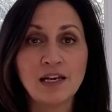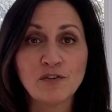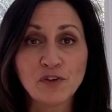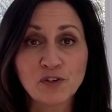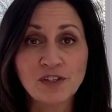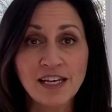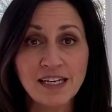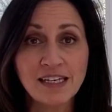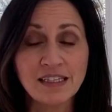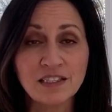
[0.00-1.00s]
Now if you're
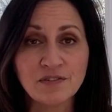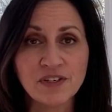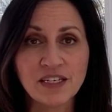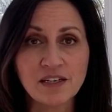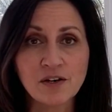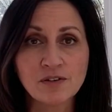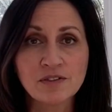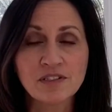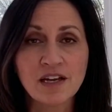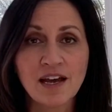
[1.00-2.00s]
liking these
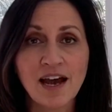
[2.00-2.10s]
videos,